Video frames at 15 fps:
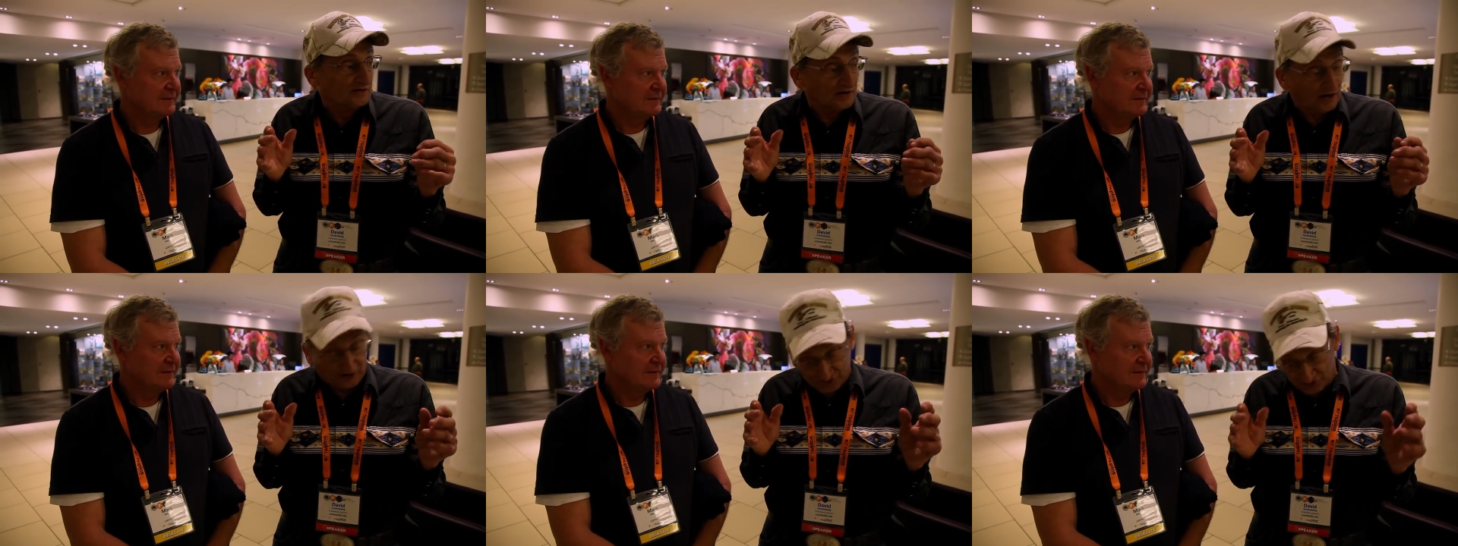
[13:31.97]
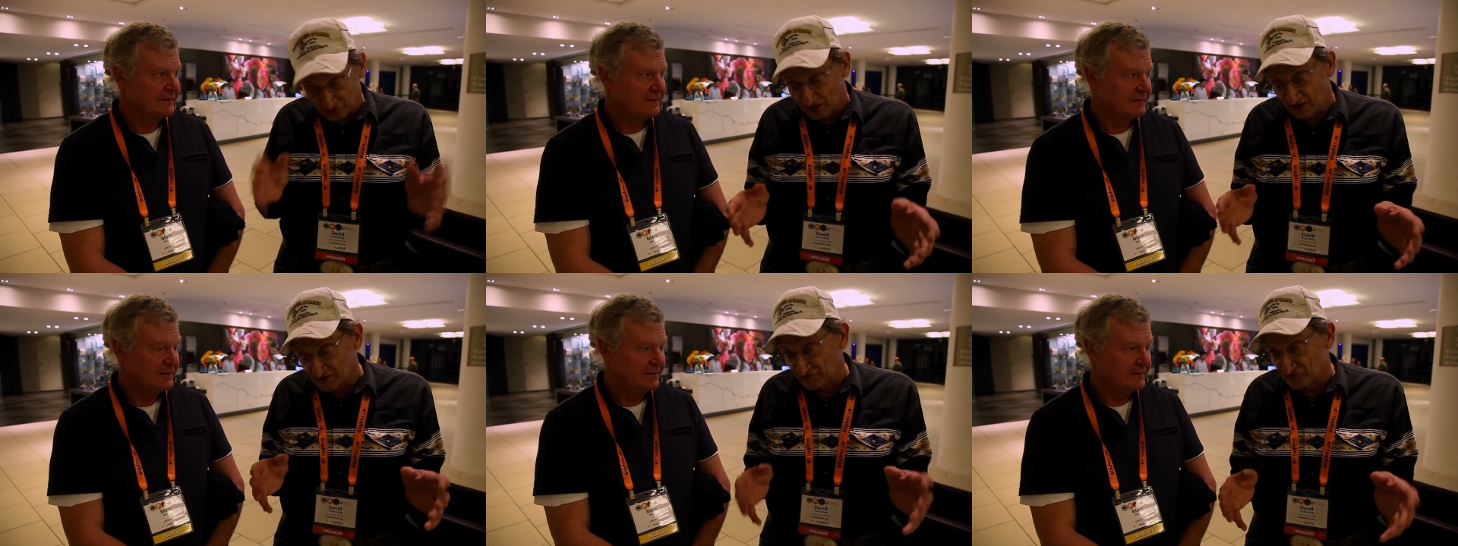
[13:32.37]
Speaker 1: are
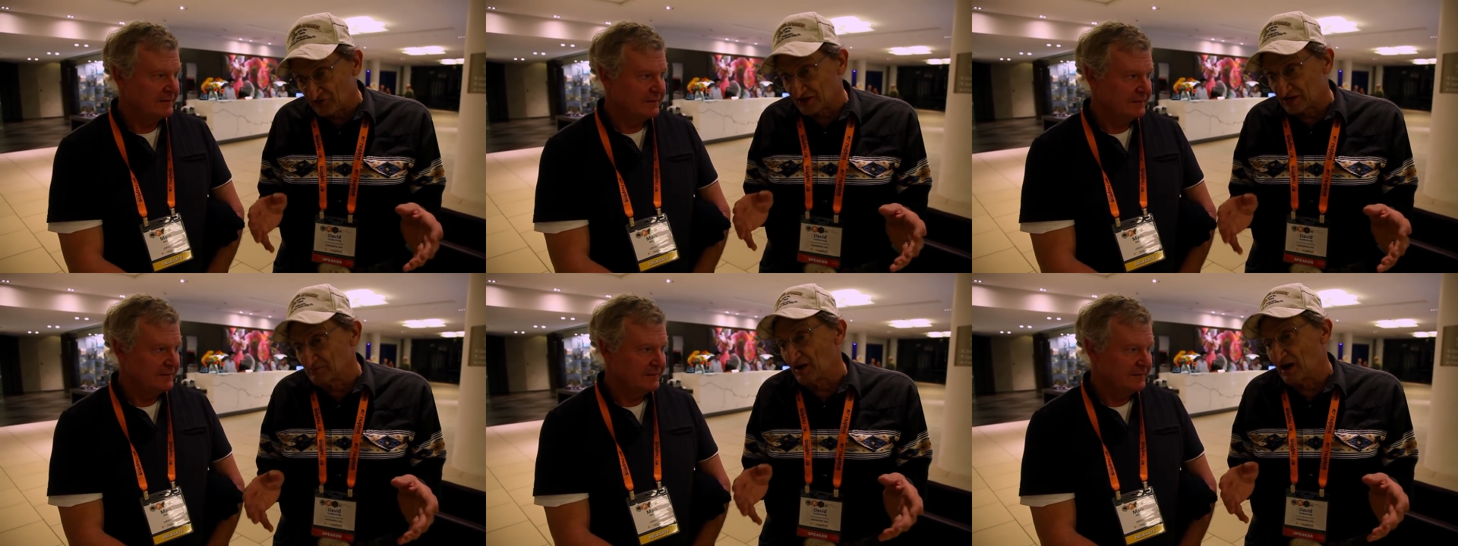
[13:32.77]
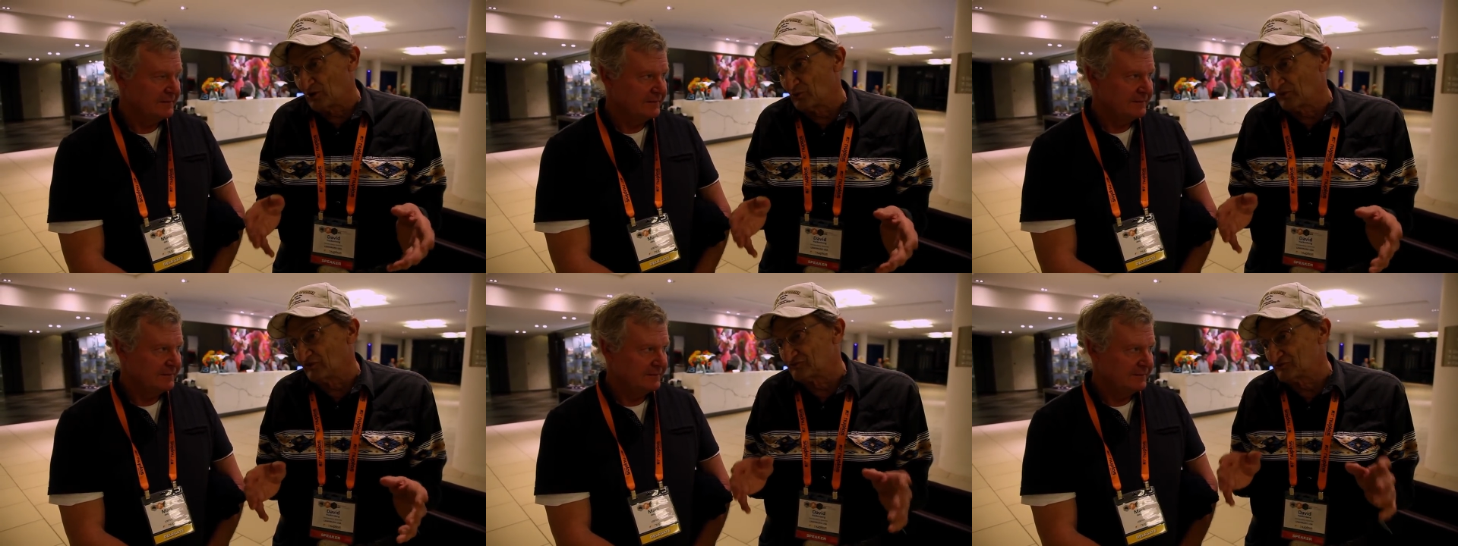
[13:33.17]
starting to think about
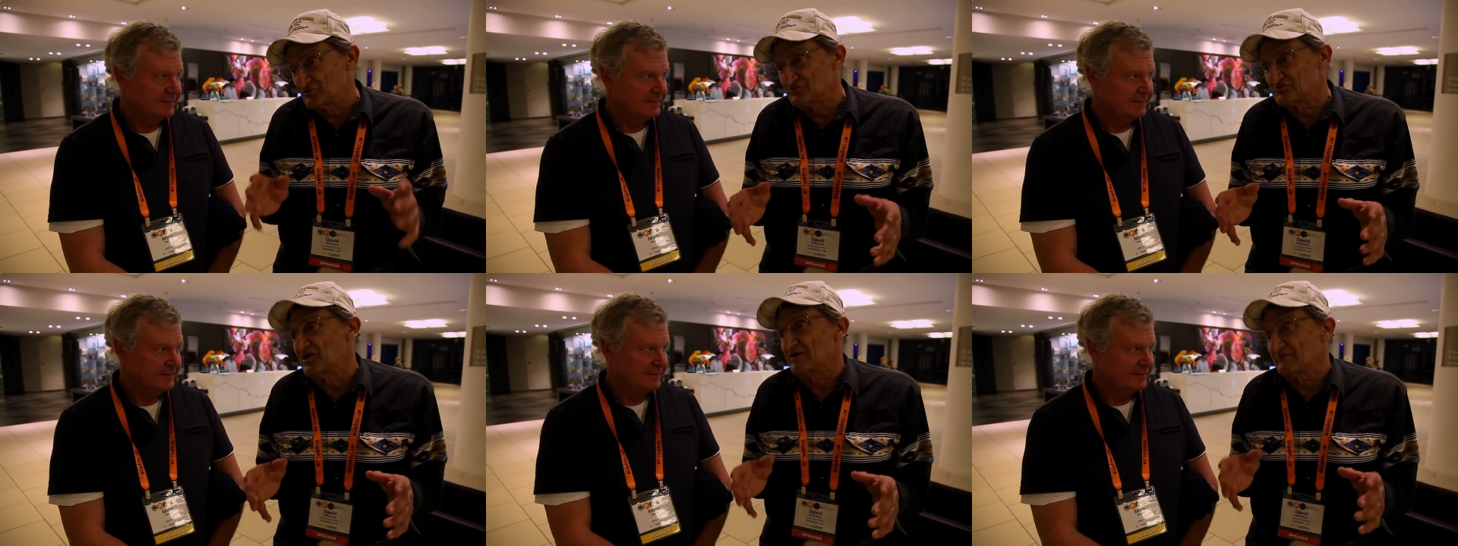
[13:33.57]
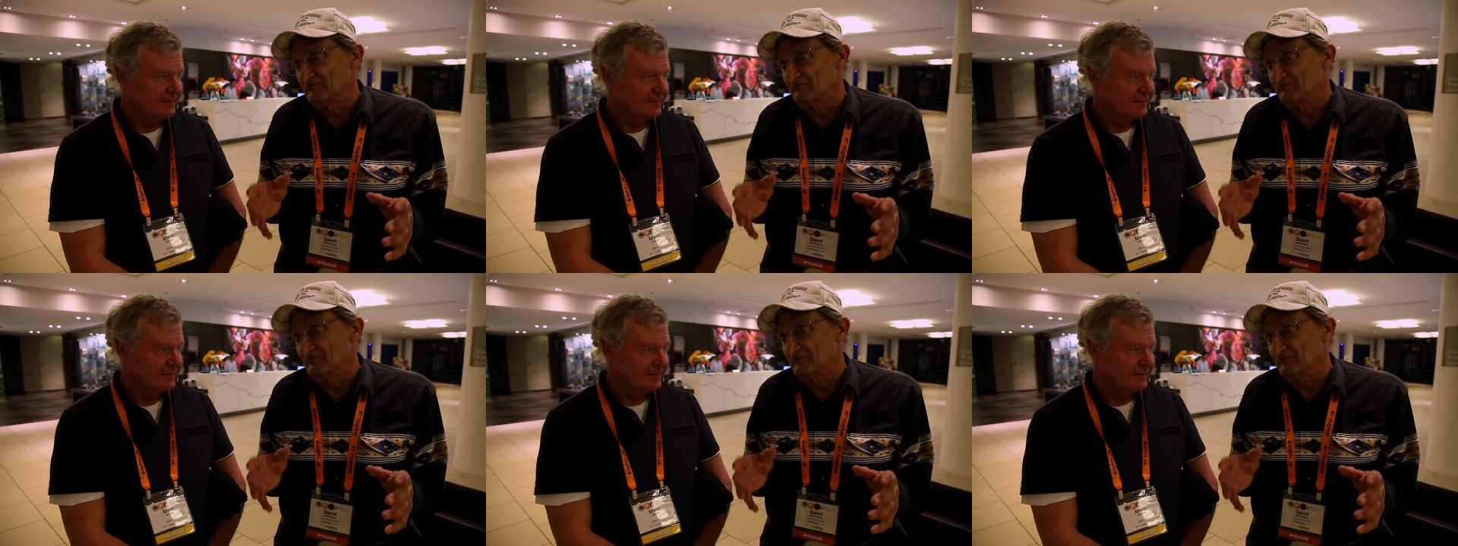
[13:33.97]
where their food came